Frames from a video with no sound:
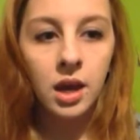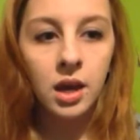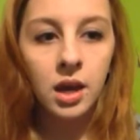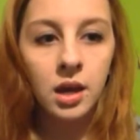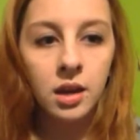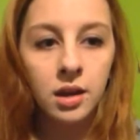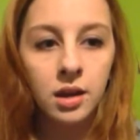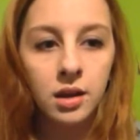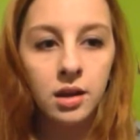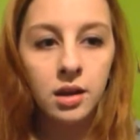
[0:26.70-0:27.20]

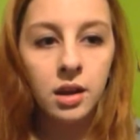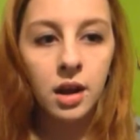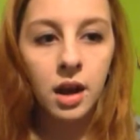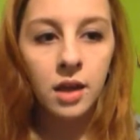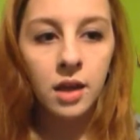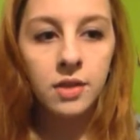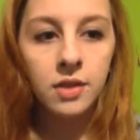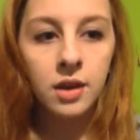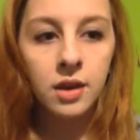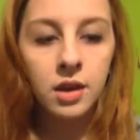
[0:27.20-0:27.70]
And
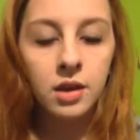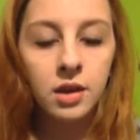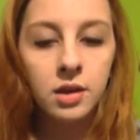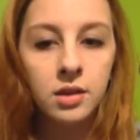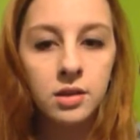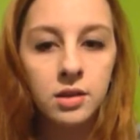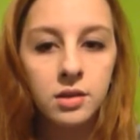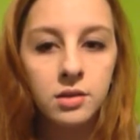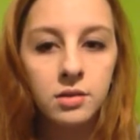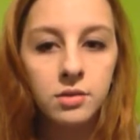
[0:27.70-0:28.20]
I think
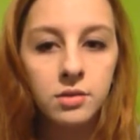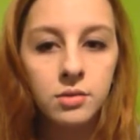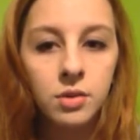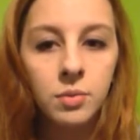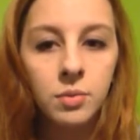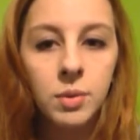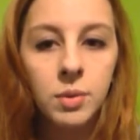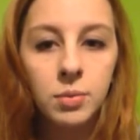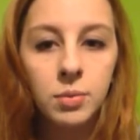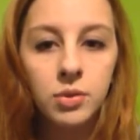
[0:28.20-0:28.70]

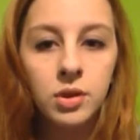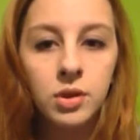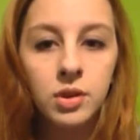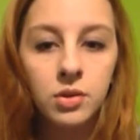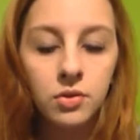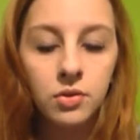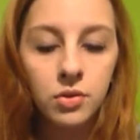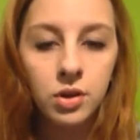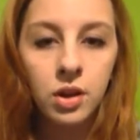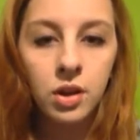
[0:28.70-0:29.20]
what people
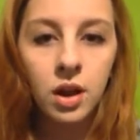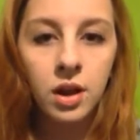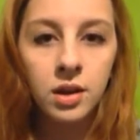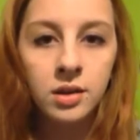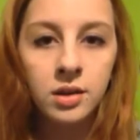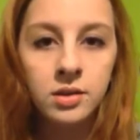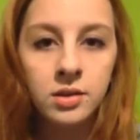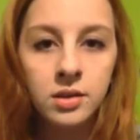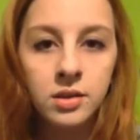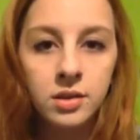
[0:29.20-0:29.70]
need to
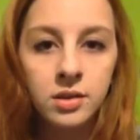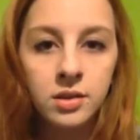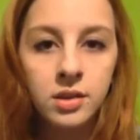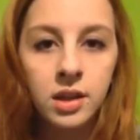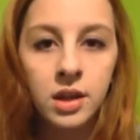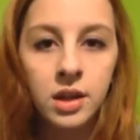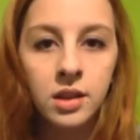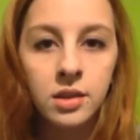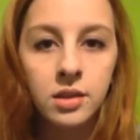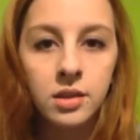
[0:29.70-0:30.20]
realize is
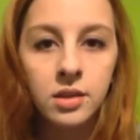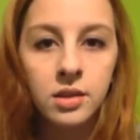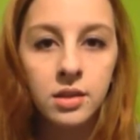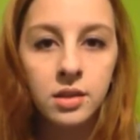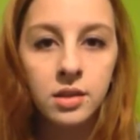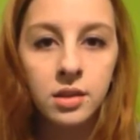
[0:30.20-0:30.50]
that